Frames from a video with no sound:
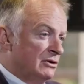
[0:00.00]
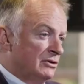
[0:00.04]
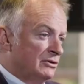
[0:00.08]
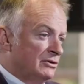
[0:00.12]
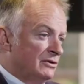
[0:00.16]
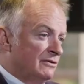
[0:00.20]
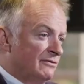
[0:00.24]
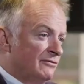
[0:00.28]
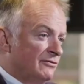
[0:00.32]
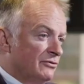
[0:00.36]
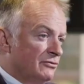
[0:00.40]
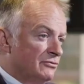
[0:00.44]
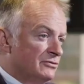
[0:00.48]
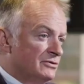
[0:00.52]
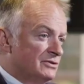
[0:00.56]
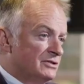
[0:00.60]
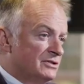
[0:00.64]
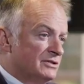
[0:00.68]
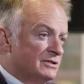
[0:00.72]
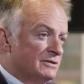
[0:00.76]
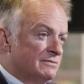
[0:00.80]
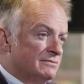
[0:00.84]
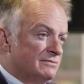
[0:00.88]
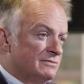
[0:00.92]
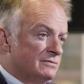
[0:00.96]
we're looking
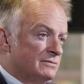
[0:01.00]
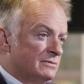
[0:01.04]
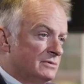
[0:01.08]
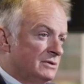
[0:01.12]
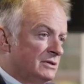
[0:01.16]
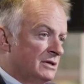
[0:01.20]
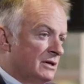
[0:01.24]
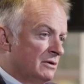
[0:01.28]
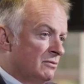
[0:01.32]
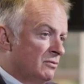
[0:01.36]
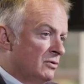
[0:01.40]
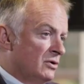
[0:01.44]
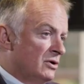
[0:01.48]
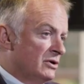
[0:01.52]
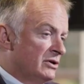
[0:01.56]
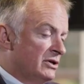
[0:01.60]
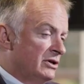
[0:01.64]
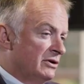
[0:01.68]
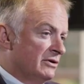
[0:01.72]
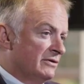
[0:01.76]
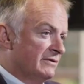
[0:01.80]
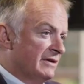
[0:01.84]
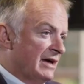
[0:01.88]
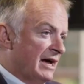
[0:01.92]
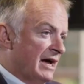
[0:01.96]
forward to
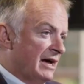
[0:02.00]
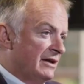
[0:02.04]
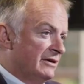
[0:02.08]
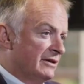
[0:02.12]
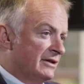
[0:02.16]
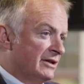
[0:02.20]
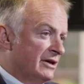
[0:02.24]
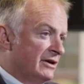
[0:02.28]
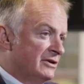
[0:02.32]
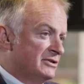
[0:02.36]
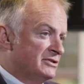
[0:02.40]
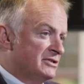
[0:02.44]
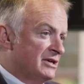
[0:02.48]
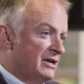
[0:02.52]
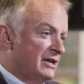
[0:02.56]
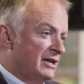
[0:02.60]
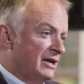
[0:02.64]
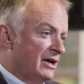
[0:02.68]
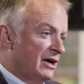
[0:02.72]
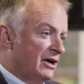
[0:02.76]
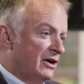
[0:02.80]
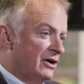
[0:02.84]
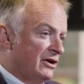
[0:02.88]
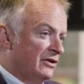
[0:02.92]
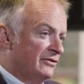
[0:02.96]
working on that and
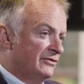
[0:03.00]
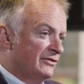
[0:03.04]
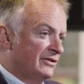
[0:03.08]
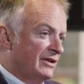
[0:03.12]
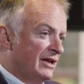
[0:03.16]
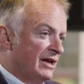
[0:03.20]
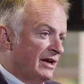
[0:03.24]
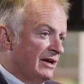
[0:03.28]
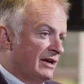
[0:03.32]
negotiating hard to